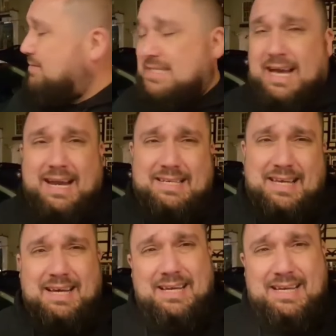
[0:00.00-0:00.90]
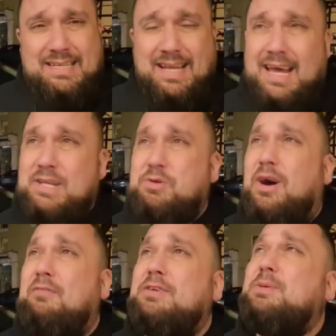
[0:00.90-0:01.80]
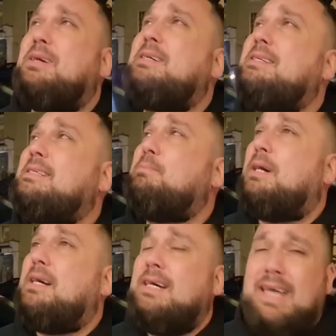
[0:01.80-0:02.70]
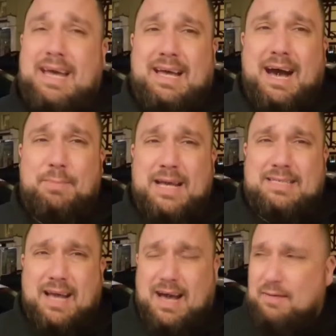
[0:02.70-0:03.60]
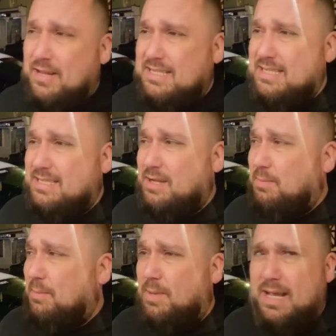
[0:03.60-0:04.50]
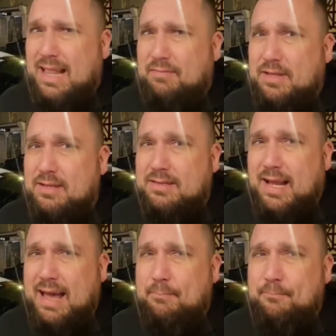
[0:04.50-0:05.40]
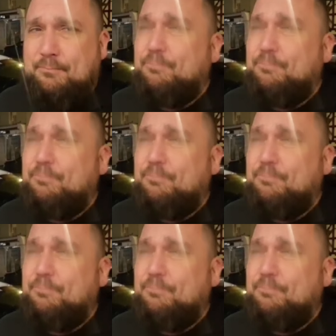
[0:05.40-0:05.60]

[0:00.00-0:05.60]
Every town has a loud driver as well. But yeah, up next, I think this is stop number 11, the lamb.